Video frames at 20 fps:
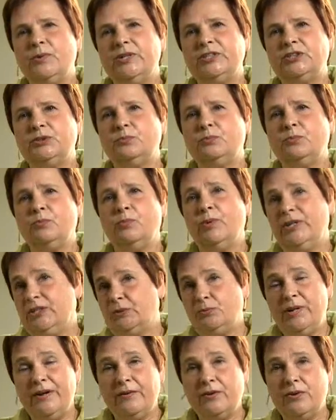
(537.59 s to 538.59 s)
which
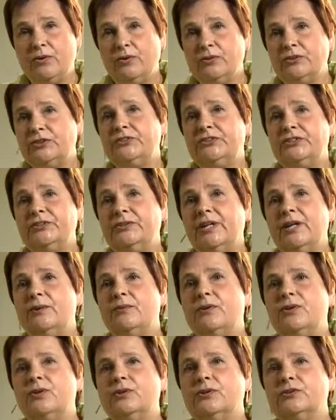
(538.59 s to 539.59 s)
we of course, as you
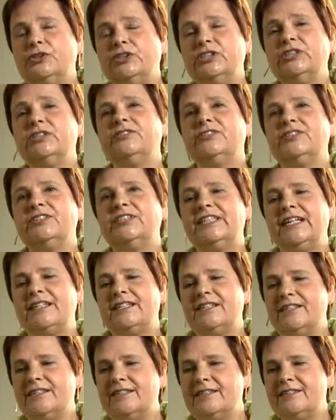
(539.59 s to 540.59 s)
know, call children's
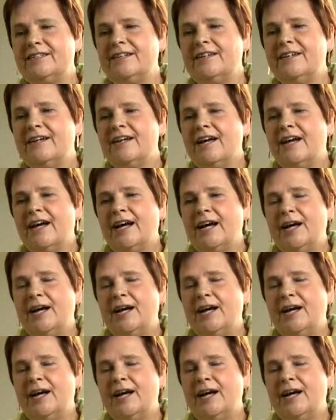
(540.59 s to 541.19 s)
centres,